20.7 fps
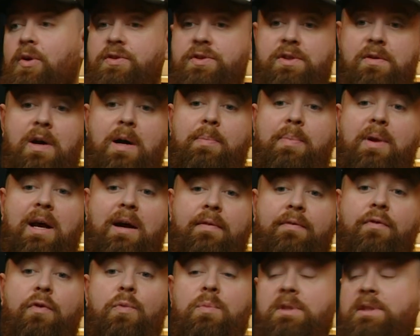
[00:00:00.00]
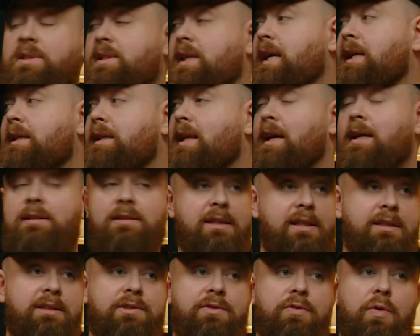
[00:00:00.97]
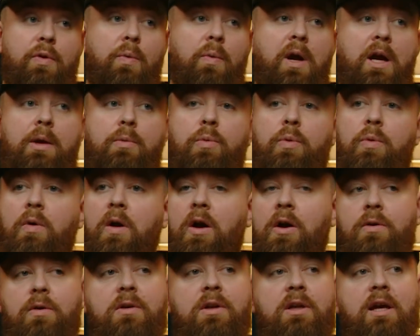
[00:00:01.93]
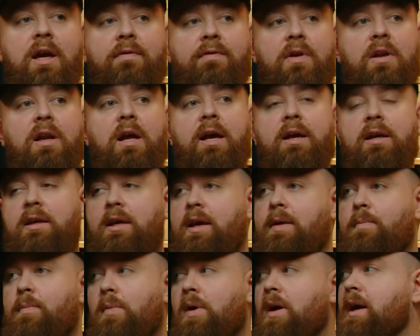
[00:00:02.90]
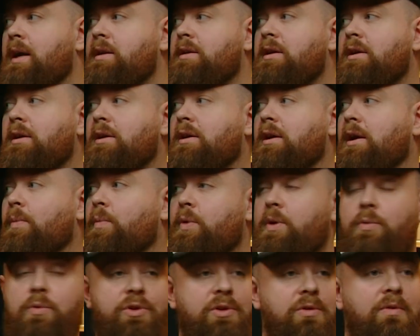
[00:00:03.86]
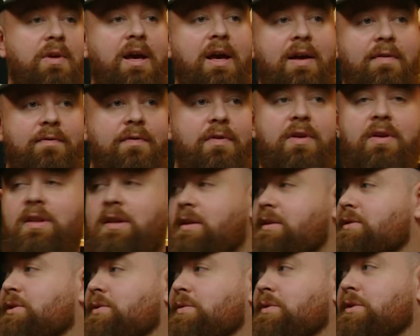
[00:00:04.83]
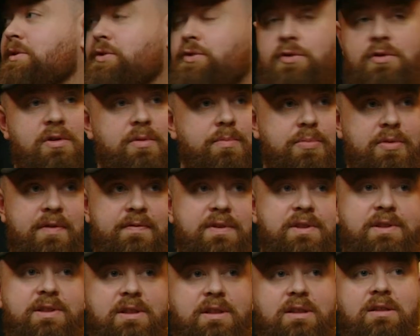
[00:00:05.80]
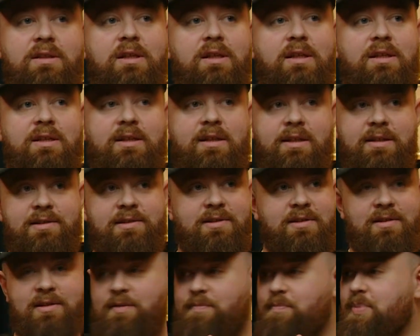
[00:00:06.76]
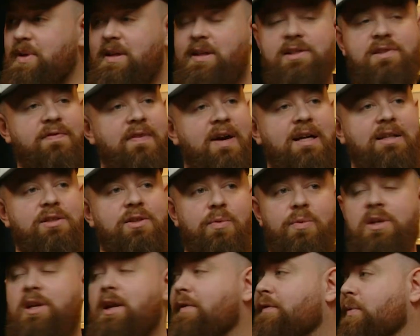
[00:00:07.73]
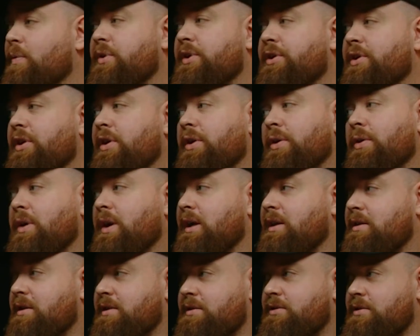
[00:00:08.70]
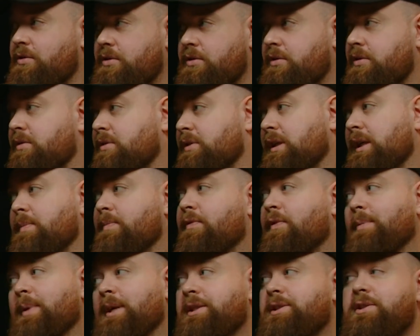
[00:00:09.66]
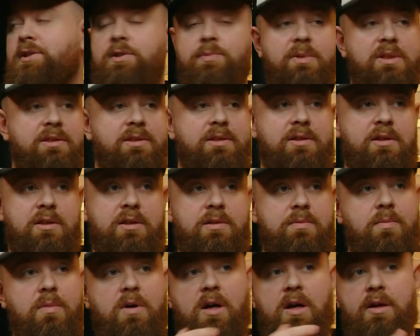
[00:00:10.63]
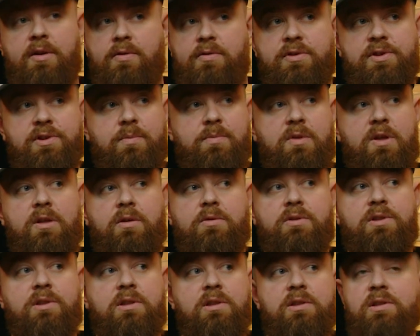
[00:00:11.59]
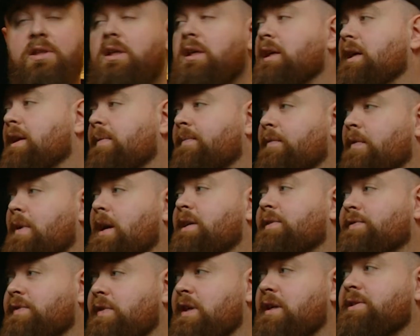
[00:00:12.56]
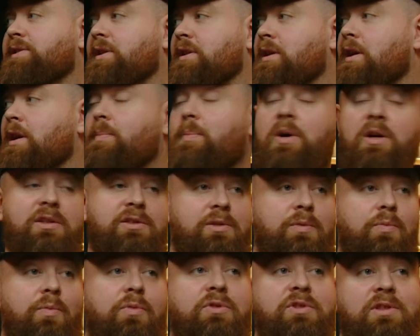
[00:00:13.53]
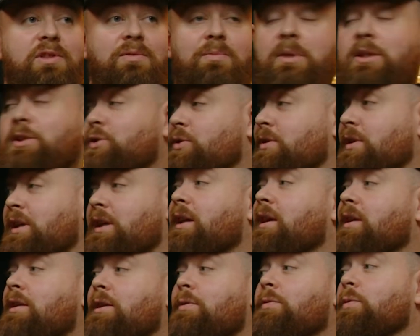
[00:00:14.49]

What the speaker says: onto our platform and take that data away. We'll only ever let it get mined, and we will do everything to ensure that privacy is the biggest factor. We never want to know that your information's being studied, mine or someone else's, and vice versa. That person wants to make sure they get their